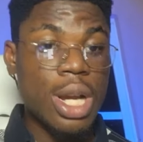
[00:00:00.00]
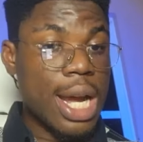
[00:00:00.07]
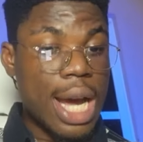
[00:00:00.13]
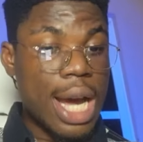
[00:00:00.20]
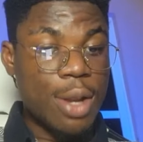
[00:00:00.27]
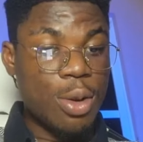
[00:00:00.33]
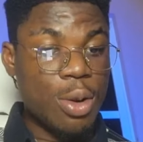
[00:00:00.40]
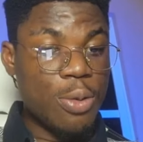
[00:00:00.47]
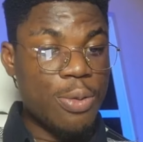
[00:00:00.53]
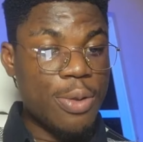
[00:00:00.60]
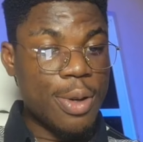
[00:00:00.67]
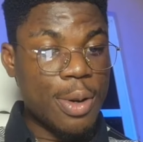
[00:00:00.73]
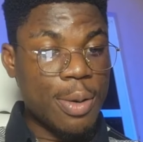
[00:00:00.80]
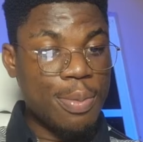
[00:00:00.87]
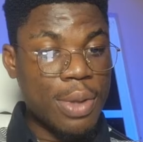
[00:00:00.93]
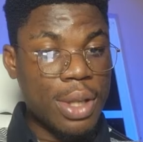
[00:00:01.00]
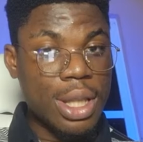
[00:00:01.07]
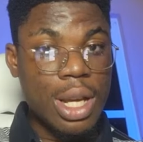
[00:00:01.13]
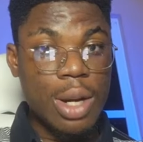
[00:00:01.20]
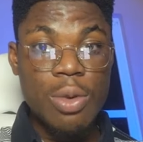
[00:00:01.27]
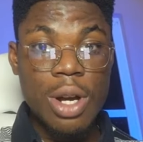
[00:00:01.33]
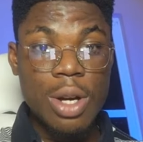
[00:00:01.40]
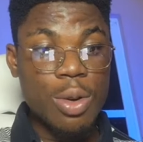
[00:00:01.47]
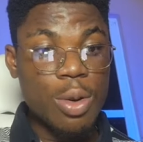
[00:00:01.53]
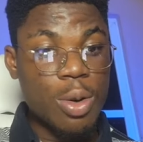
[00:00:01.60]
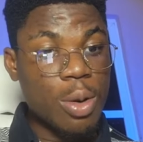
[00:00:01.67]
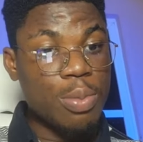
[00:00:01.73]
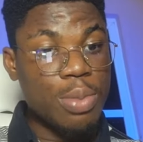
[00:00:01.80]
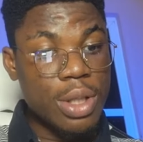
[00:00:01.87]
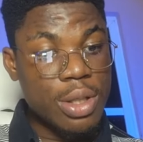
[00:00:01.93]
I know go feel complain, I'm gonna go
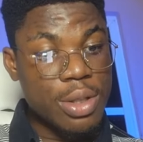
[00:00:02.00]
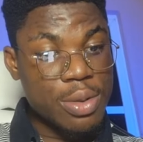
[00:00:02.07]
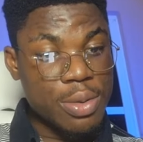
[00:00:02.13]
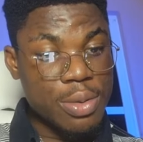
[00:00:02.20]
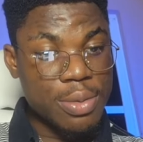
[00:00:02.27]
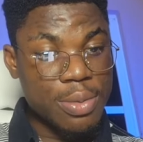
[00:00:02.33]
complain too.